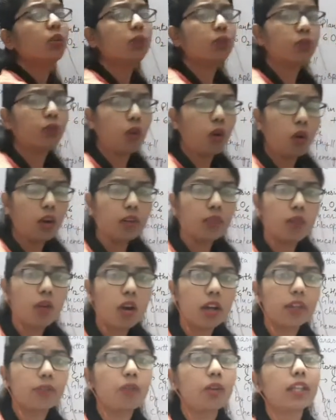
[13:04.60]
For
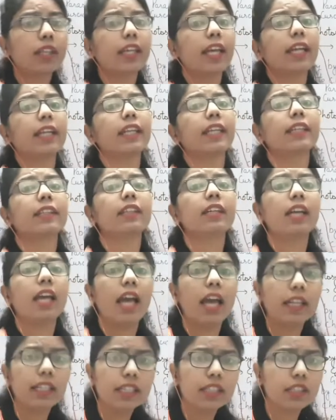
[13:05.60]
what? For getting the
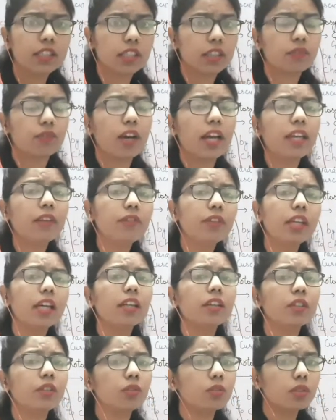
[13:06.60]
energy. Why
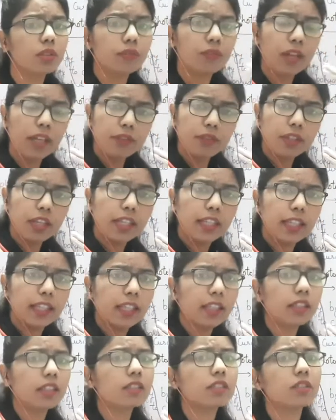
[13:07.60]
we are taking
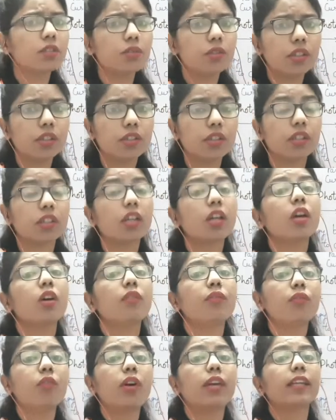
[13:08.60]
this nutrition?
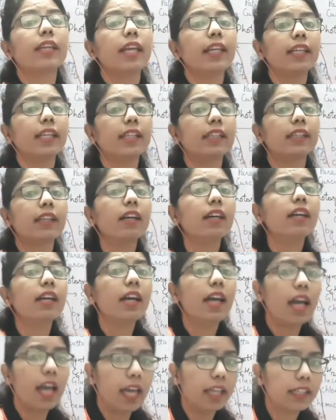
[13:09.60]
For getting the
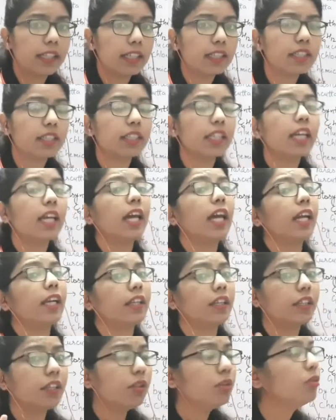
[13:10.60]
energy. And
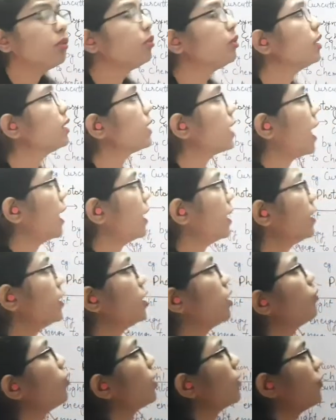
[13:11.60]
due to this energy,
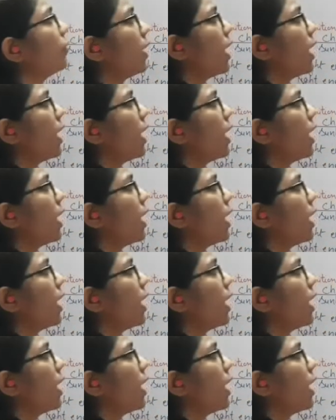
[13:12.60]
what will